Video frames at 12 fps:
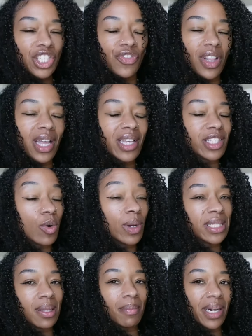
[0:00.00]
I just feel like it's a
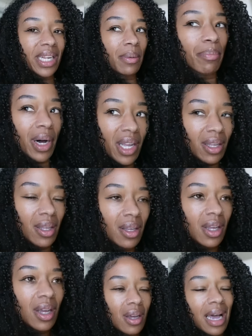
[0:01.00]
waste of money, but
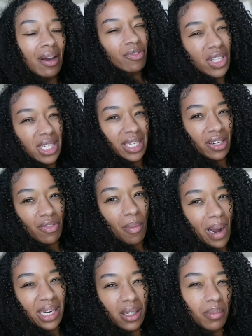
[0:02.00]
I really need a
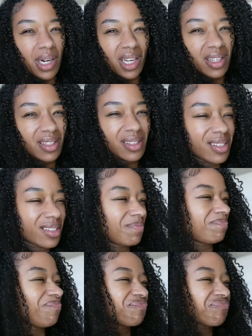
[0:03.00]
reminder because
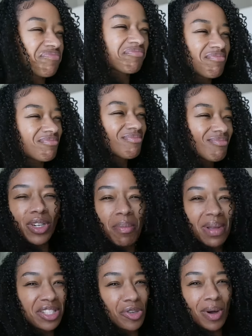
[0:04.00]
you know, the
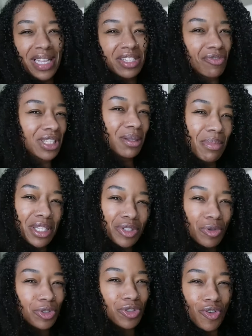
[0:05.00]
mental hasn't really been
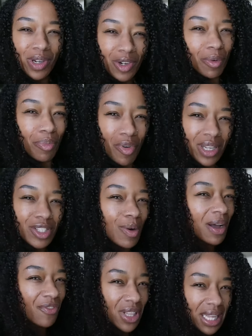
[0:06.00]
so strong and on point. So
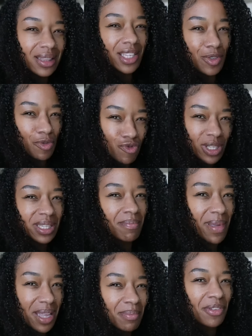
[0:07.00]
I feel like this will really
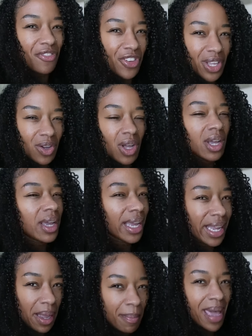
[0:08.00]
make me feel
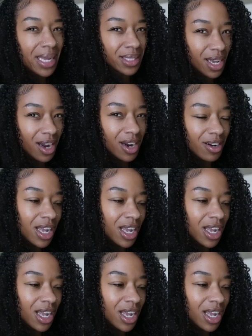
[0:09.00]
and get back to her.